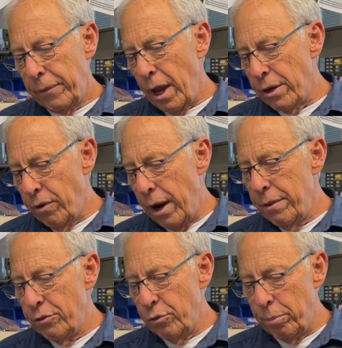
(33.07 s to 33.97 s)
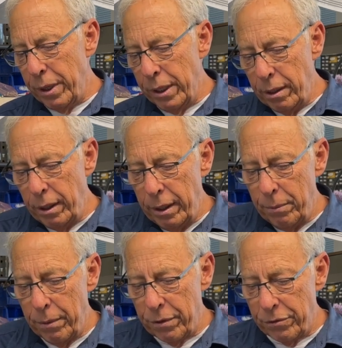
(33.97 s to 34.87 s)
I tried this repeatedly
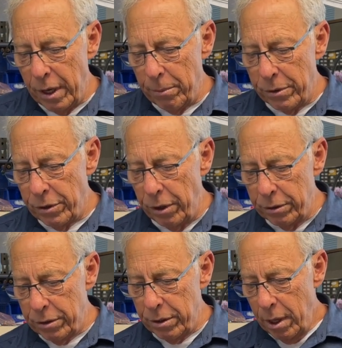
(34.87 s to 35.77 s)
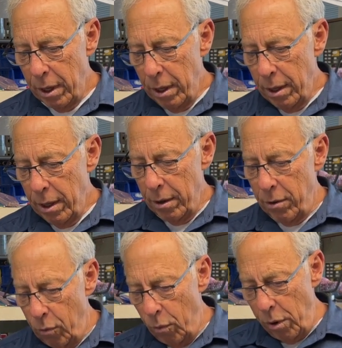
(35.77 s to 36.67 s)
with the same results.
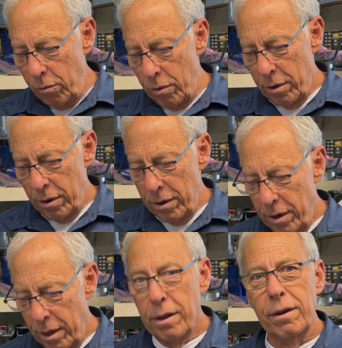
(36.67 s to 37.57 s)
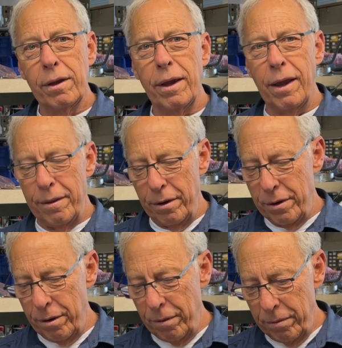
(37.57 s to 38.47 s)
Whoa! Yeah, there you
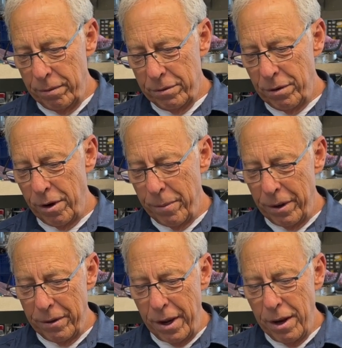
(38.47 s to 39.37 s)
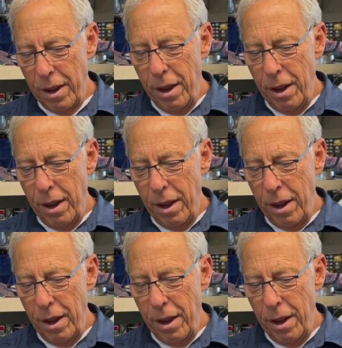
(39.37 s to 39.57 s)
go. Sorry about that.